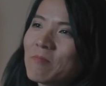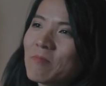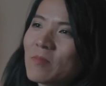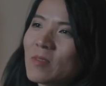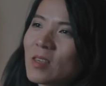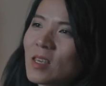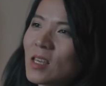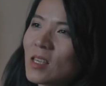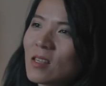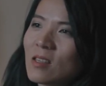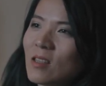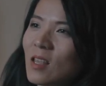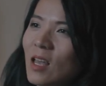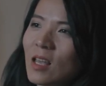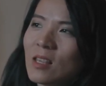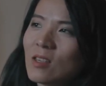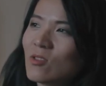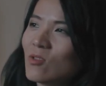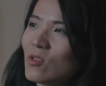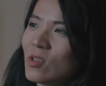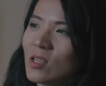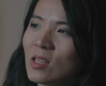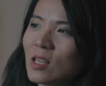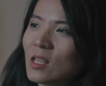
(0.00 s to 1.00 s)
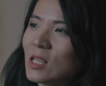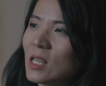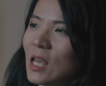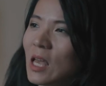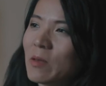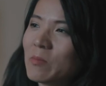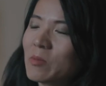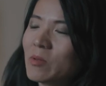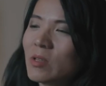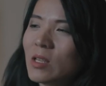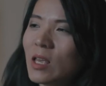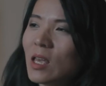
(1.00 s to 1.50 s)
because that's just the
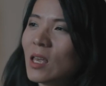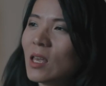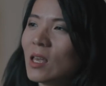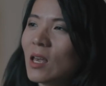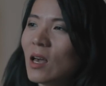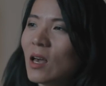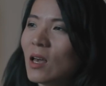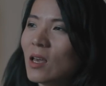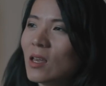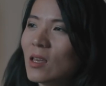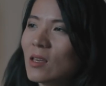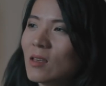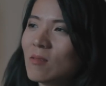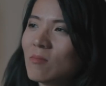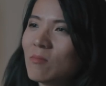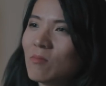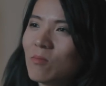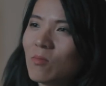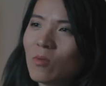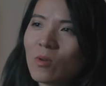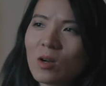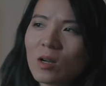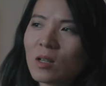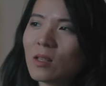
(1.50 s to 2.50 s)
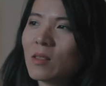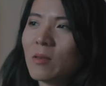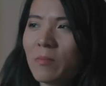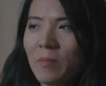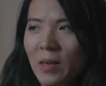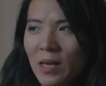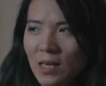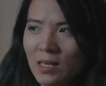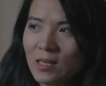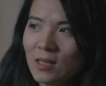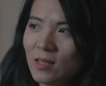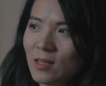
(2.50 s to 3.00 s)
time of day I work the
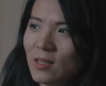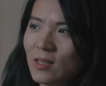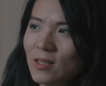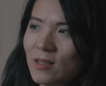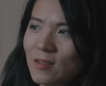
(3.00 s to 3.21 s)
best.